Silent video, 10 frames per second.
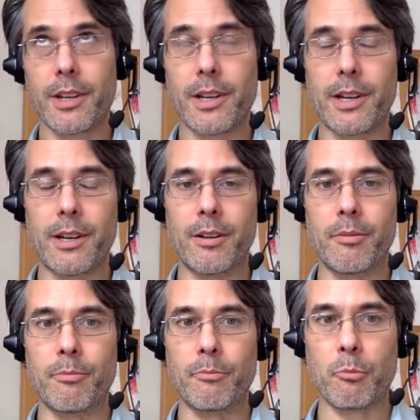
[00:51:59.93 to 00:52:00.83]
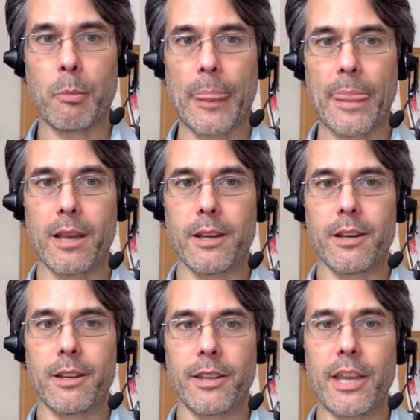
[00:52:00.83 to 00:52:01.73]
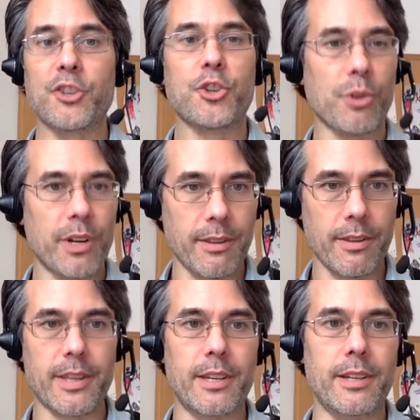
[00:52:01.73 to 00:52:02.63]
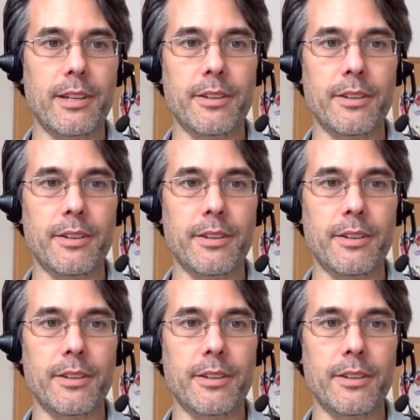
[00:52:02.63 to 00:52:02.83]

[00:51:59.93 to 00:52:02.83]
um, ensuring the,